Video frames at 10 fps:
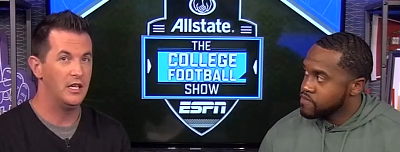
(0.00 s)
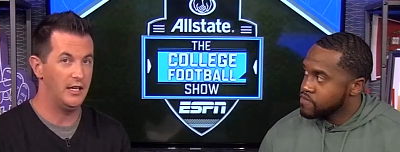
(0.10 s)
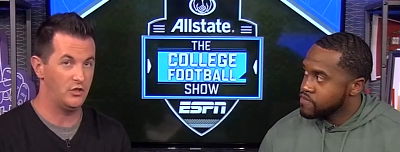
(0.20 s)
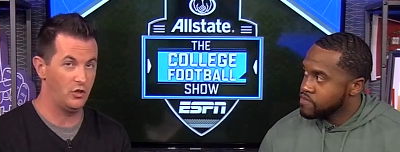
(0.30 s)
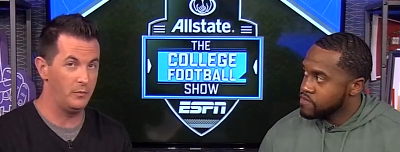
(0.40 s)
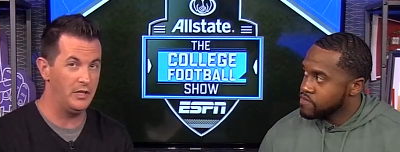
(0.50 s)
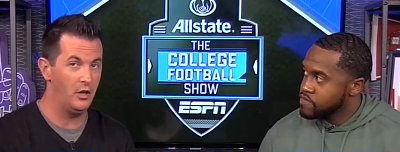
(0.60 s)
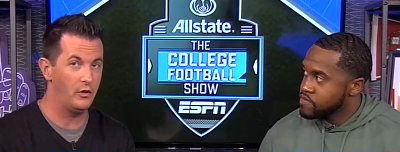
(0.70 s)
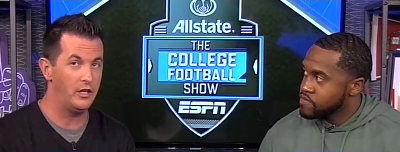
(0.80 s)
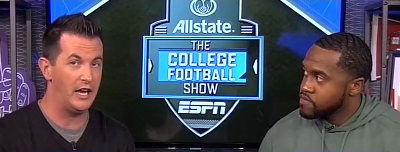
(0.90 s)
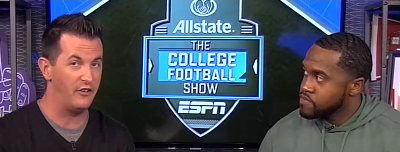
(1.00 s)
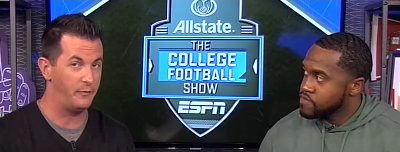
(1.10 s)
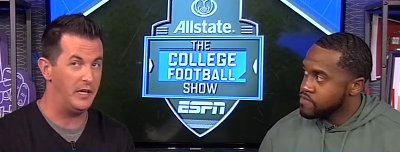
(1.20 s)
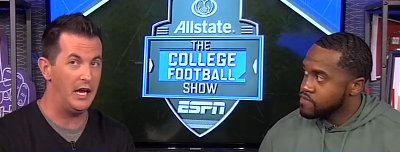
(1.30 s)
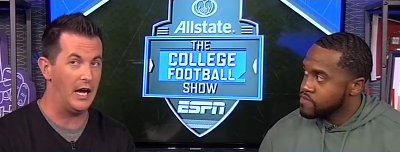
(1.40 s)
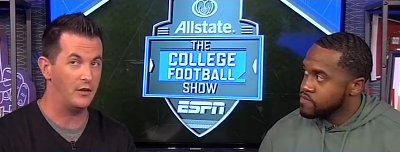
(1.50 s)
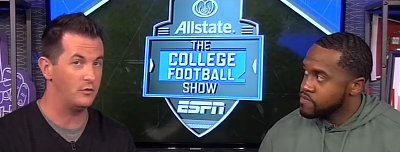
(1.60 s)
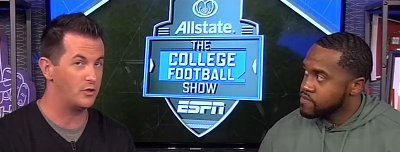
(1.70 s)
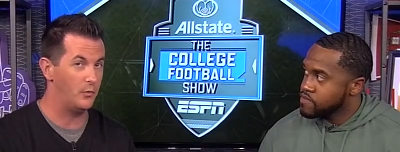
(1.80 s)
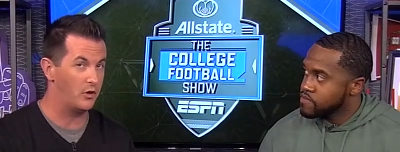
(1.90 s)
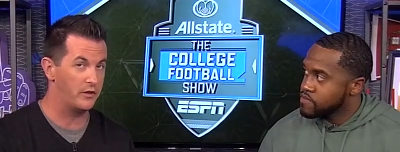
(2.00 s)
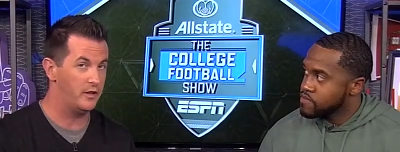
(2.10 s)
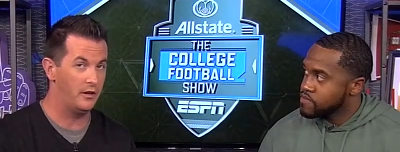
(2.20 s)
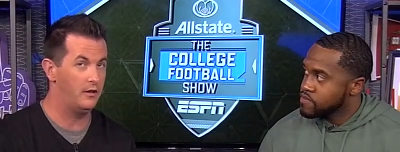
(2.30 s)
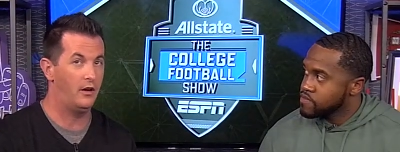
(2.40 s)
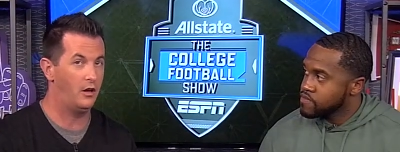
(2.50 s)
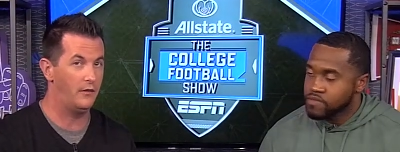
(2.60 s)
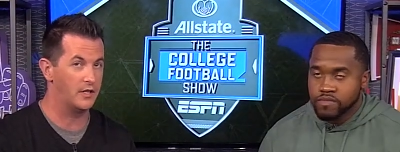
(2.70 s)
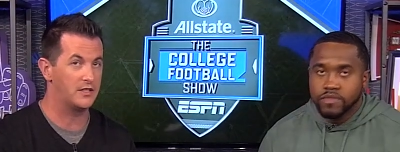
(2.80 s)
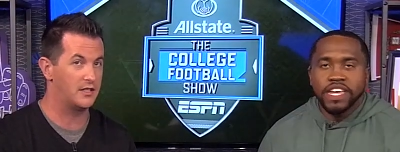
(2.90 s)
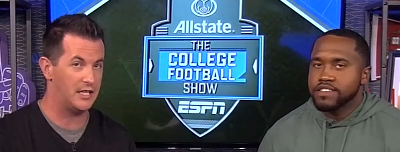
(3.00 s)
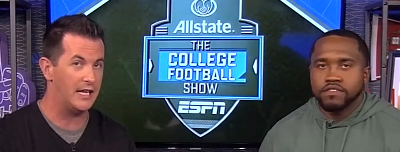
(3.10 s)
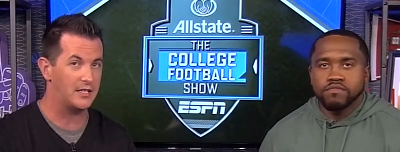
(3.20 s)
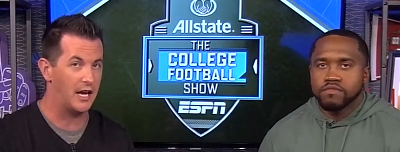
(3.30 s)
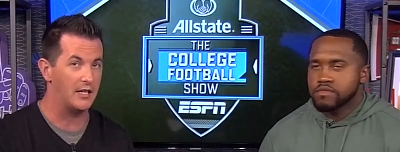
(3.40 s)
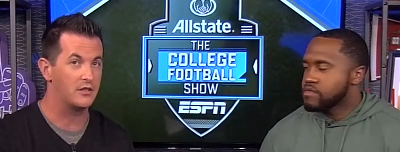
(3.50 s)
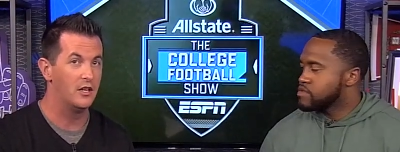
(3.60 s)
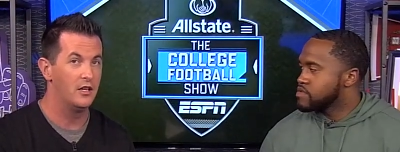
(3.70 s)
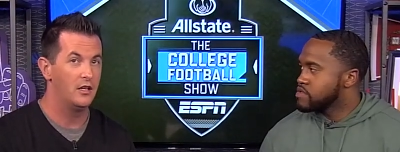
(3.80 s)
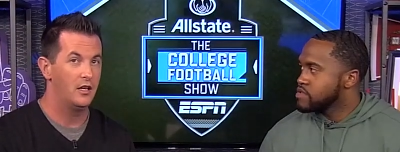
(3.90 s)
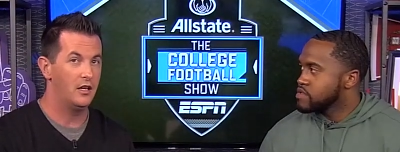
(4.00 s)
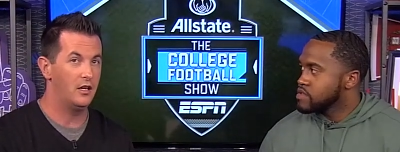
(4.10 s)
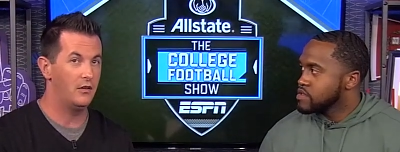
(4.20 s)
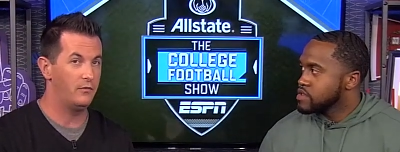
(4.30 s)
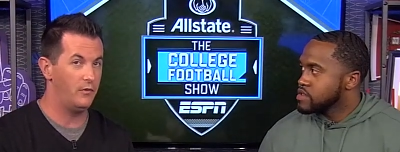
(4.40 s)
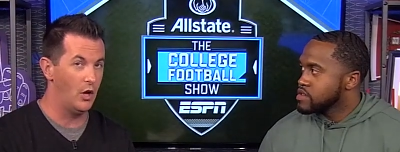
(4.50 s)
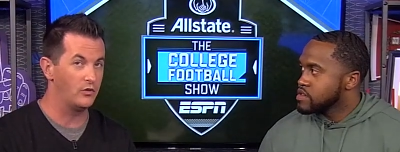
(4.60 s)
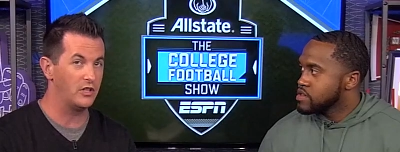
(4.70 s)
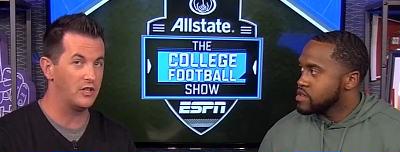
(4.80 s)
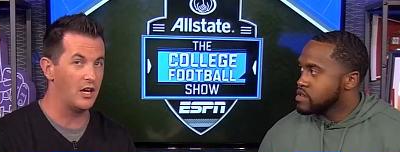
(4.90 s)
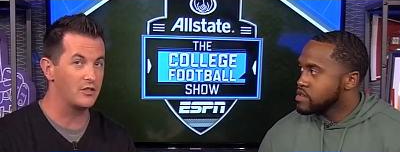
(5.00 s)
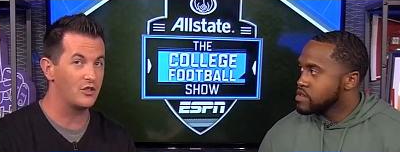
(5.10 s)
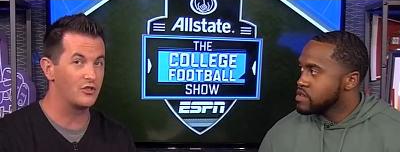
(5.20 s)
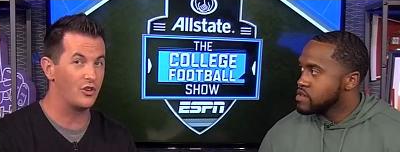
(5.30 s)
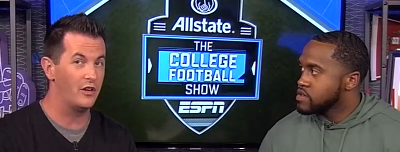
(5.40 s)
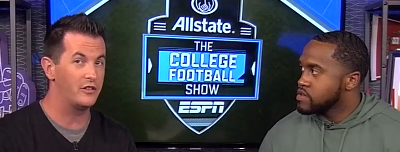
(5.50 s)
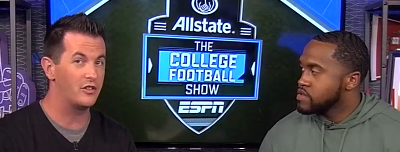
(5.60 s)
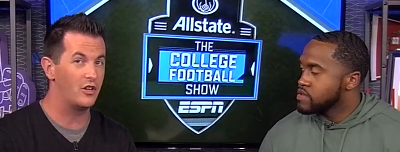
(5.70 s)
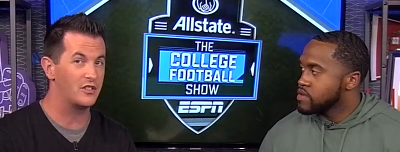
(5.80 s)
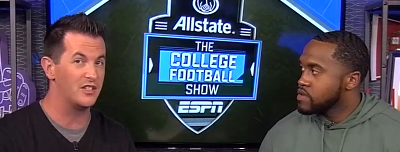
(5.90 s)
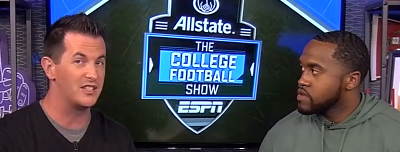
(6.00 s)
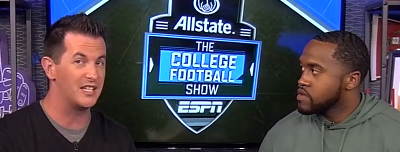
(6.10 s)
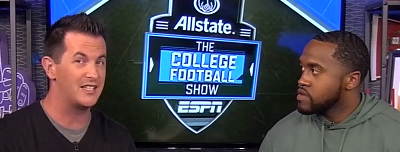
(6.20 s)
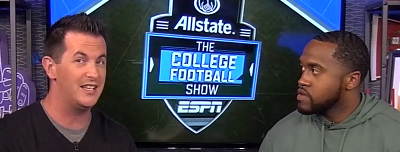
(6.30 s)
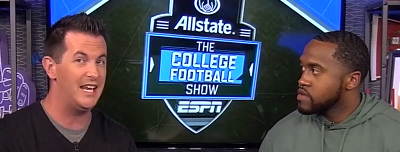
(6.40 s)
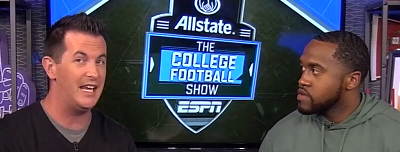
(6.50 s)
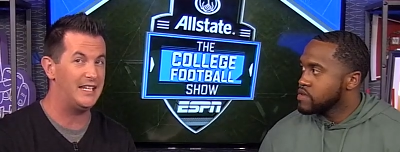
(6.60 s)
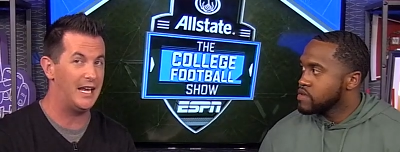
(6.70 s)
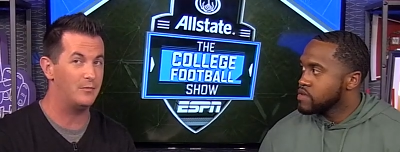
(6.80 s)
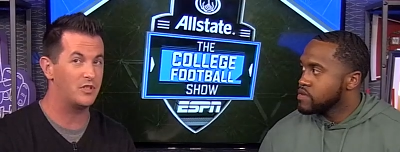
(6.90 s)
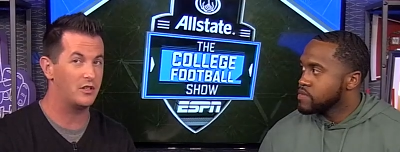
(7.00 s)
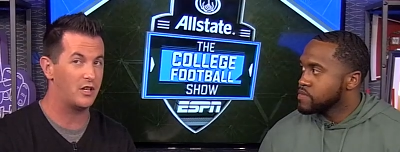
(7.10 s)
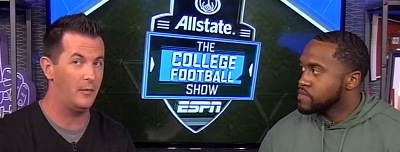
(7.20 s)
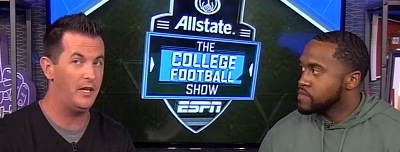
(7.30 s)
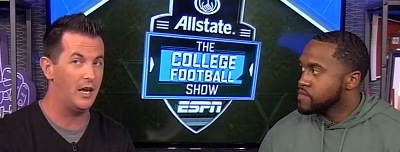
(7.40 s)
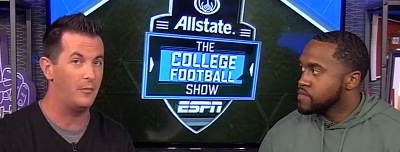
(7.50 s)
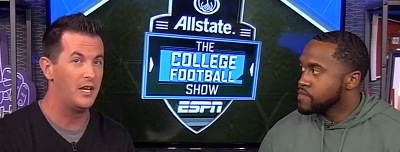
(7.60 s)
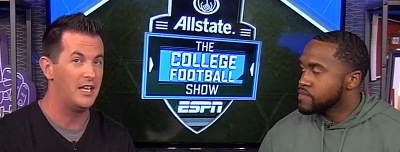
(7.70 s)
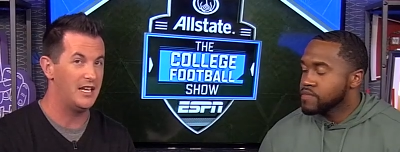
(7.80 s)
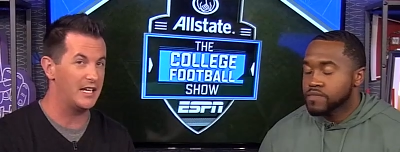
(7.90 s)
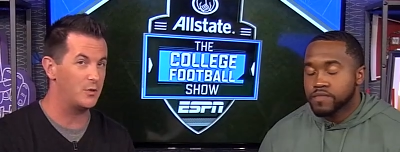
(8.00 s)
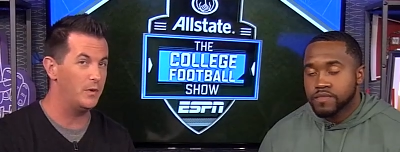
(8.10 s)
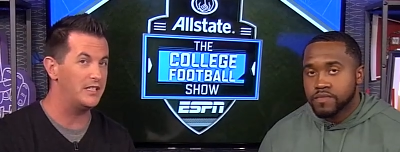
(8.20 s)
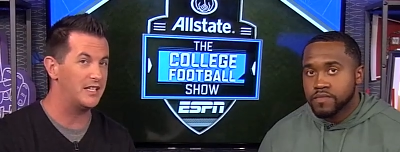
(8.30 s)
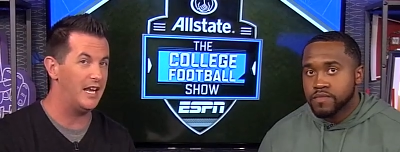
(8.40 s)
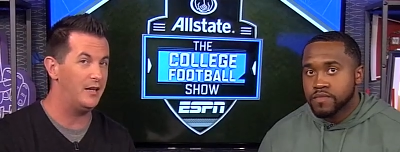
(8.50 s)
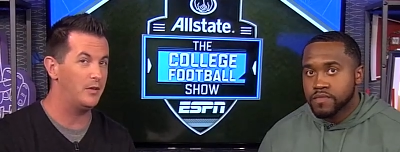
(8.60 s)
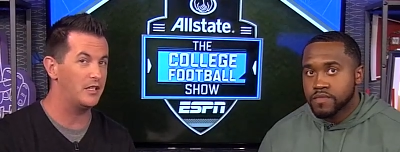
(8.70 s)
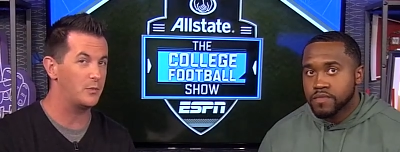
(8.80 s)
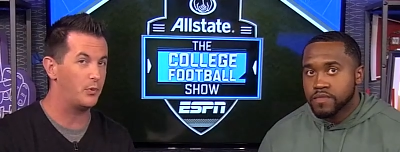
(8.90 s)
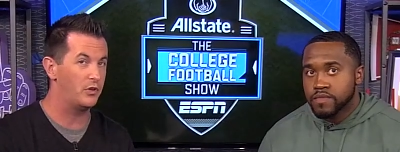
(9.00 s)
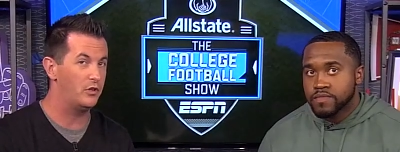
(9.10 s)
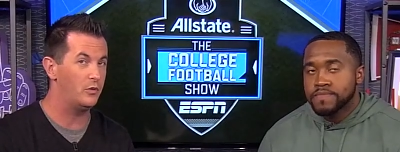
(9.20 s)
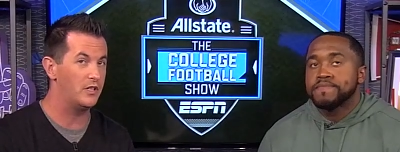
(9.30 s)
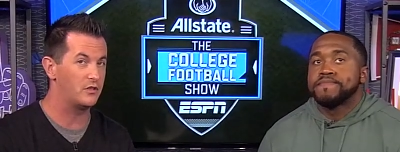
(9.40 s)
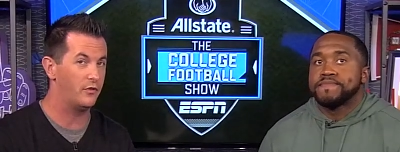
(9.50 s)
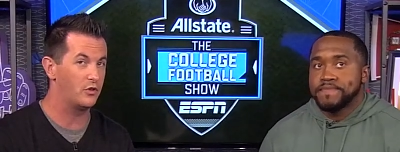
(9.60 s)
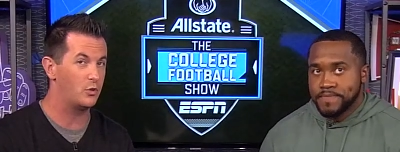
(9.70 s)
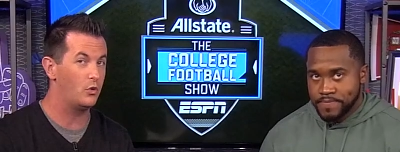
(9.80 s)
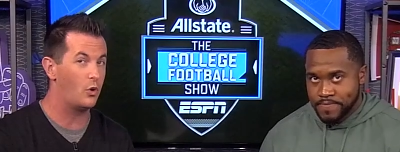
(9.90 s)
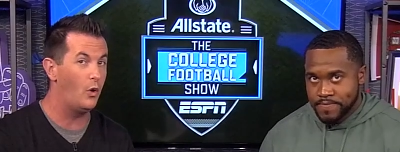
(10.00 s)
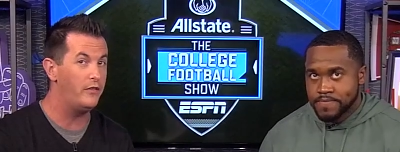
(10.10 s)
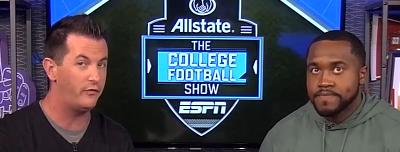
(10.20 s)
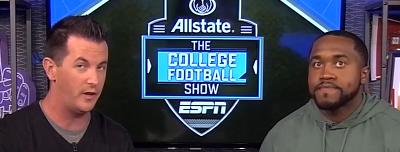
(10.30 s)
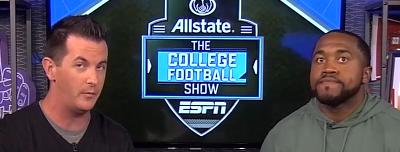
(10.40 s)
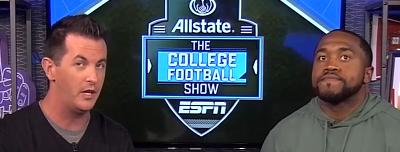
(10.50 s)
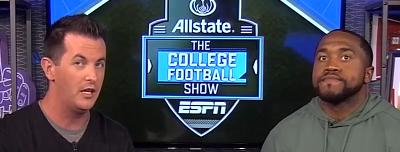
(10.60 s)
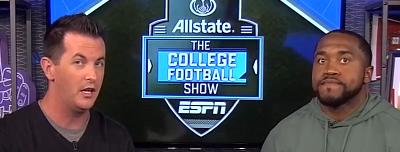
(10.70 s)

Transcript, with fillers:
Speaker 1: it should be noted FPI, who's smarter than all of us, the yes. stats guys, uh, note that the Huskers are underdogs in six of the eight games that are coming up. Next week's game against Purdue is a virtual coin flip.